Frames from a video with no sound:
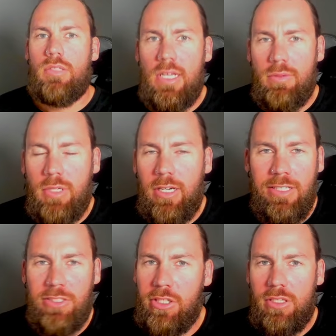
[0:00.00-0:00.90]
Samsung
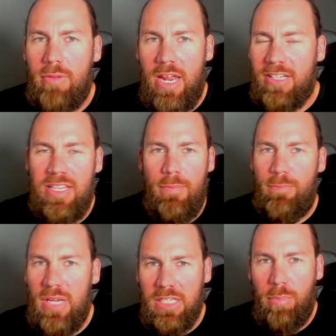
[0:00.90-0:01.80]
has just announced their
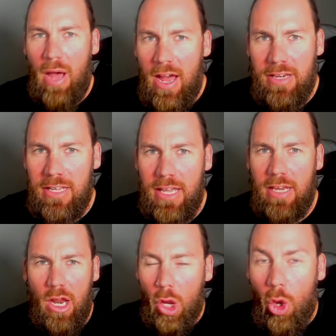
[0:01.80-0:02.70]
biggest partner yet,
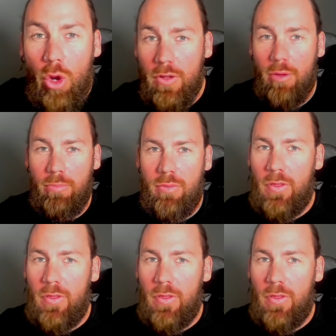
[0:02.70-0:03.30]
Illuvium.